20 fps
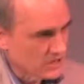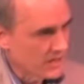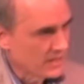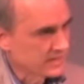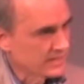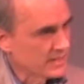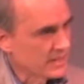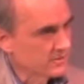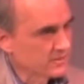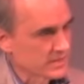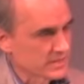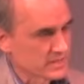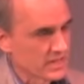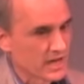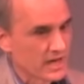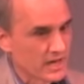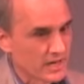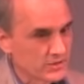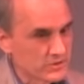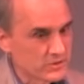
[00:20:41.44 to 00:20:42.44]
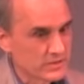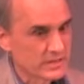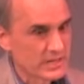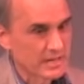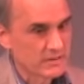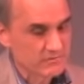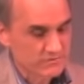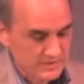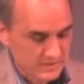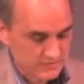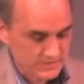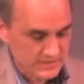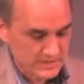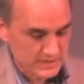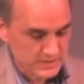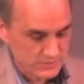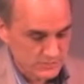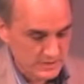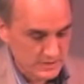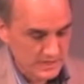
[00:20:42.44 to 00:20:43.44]
John tells us
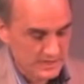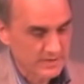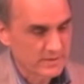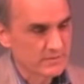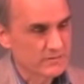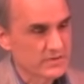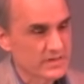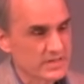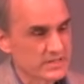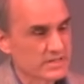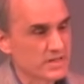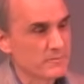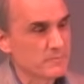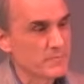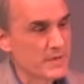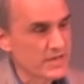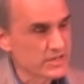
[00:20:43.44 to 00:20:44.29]
153 fish, the